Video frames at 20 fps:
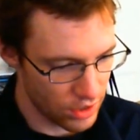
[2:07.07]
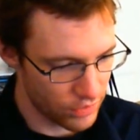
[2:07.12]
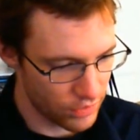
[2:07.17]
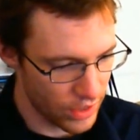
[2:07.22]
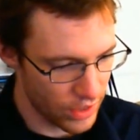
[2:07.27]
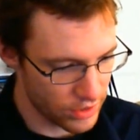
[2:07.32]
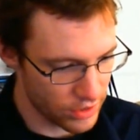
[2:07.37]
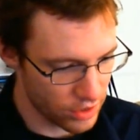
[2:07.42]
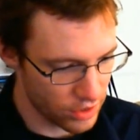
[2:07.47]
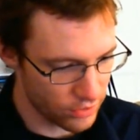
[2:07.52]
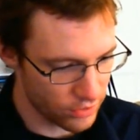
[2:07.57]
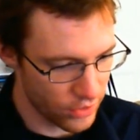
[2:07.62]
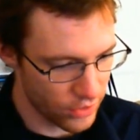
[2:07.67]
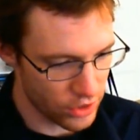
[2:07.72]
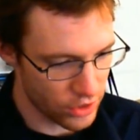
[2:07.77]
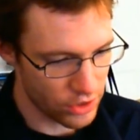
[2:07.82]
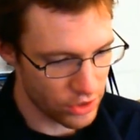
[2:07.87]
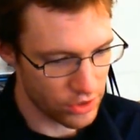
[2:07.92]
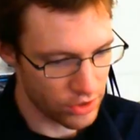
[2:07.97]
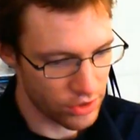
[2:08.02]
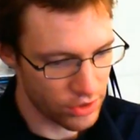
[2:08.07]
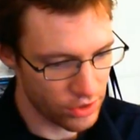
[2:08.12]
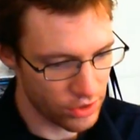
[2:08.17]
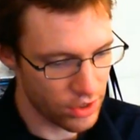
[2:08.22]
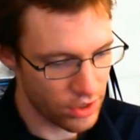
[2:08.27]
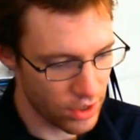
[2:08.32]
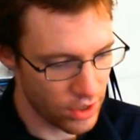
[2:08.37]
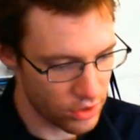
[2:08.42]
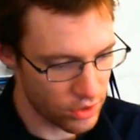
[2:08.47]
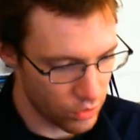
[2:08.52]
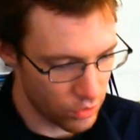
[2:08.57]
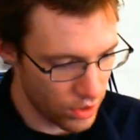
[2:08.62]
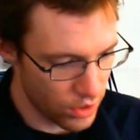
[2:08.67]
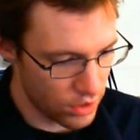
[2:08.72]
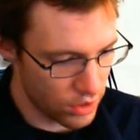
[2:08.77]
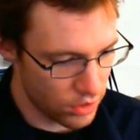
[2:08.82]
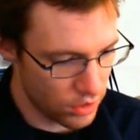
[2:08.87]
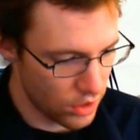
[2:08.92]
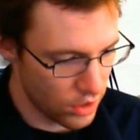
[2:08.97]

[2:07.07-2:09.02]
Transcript: if that still functions as well.